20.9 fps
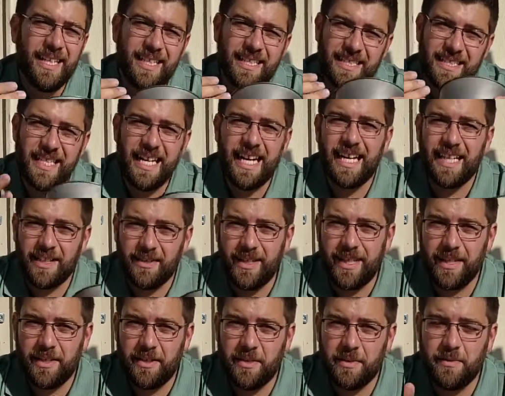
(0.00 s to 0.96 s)
It's not
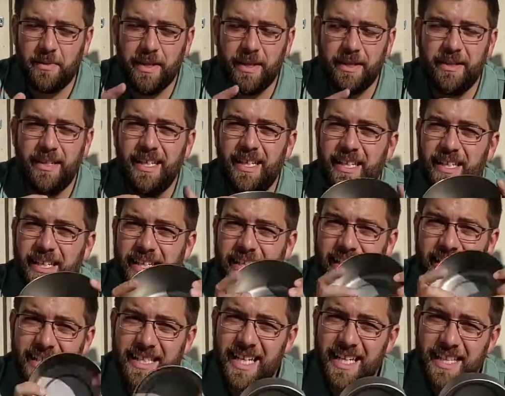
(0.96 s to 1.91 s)
great cookware. It
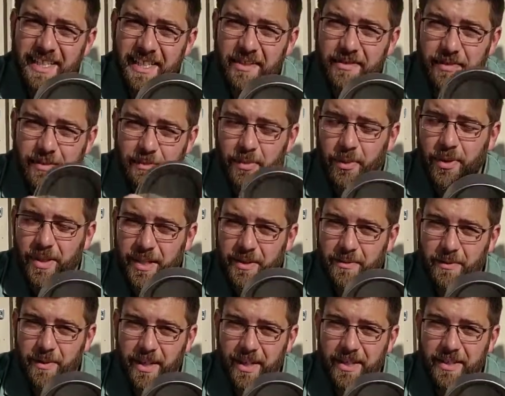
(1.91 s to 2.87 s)
is ideal for boiling
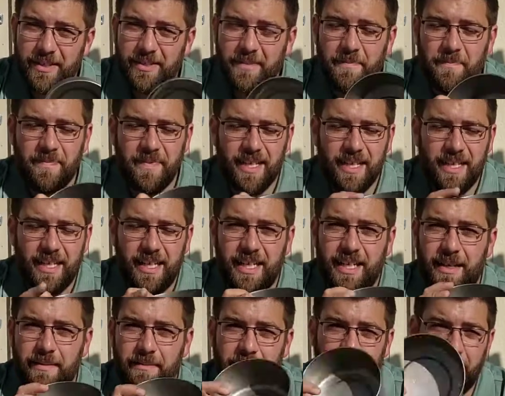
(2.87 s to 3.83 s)
water,
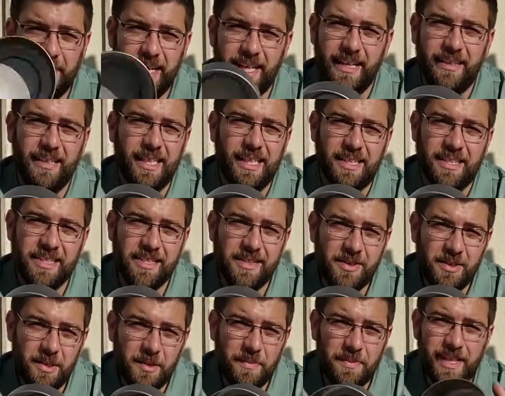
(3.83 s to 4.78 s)
for making a lot of
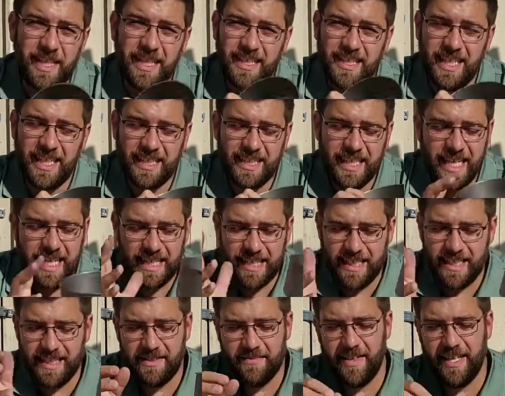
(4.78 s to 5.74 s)
soup, things like that.
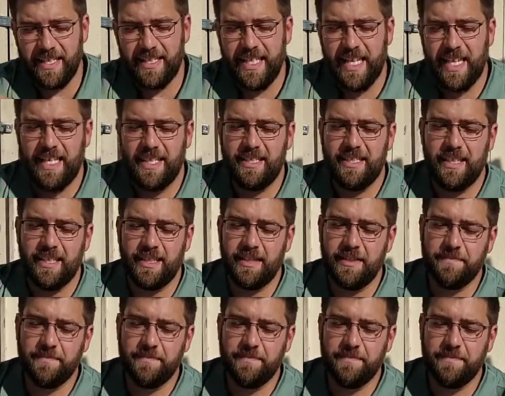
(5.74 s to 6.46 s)
It's fantastic.